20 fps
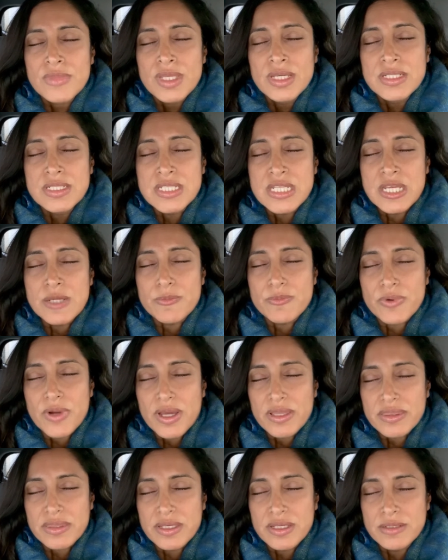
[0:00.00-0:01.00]
deep
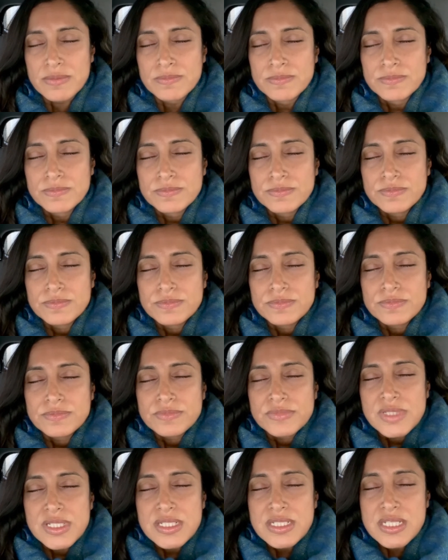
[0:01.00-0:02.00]
breath in,
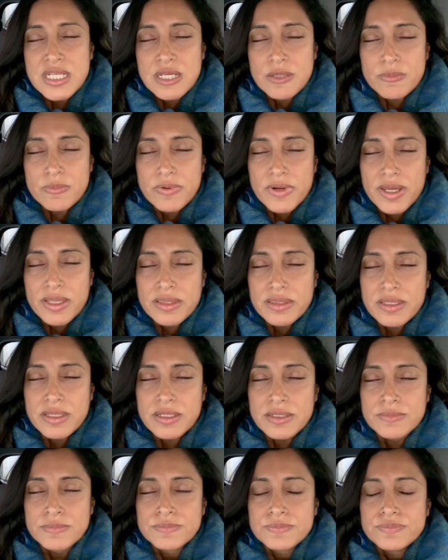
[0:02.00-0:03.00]
deep breath
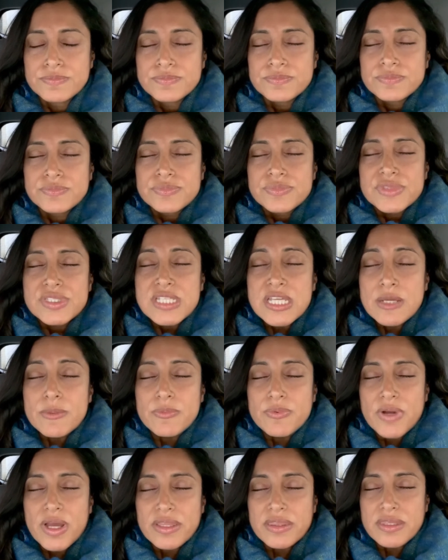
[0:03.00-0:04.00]
in, deep
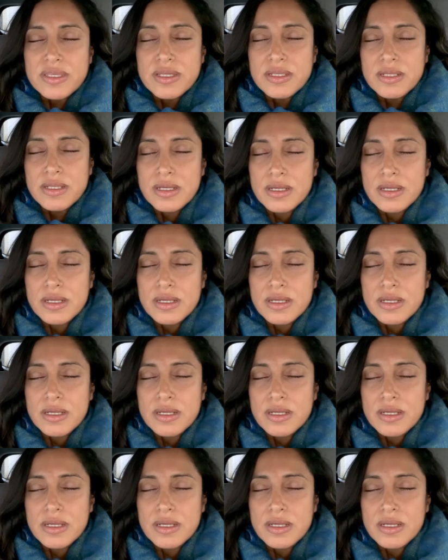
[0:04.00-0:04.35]
breath in.